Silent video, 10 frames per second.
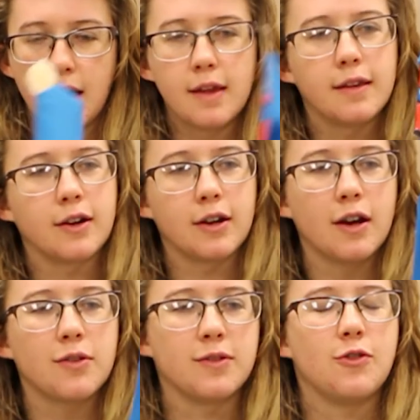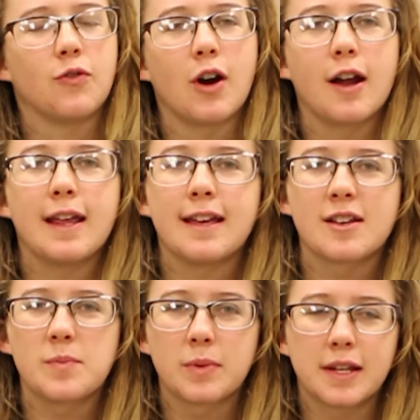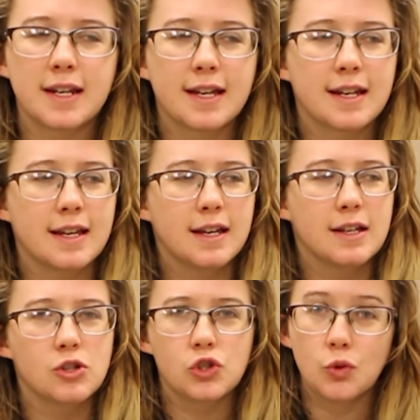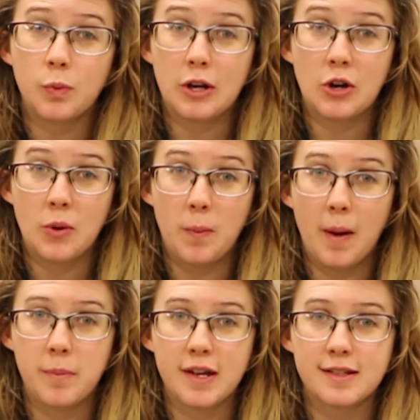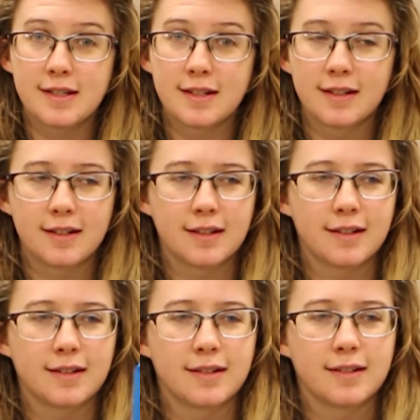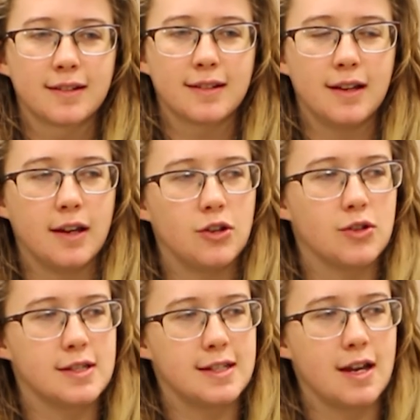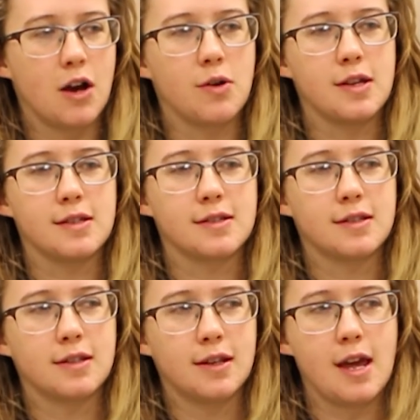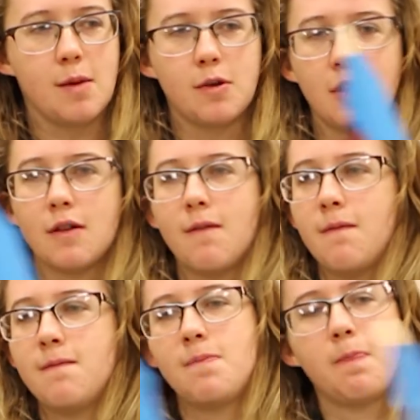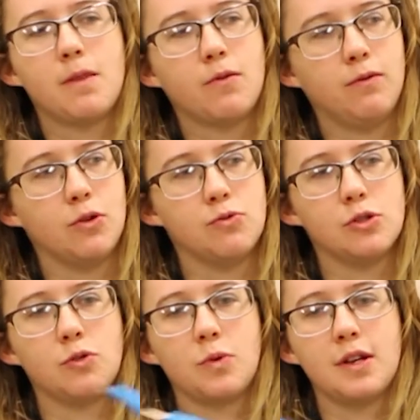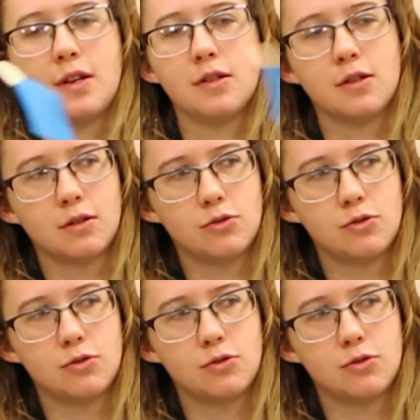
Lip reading: And there you go, you've got a completed superhero puppet. And you can see how his cape kind of blows in the wind.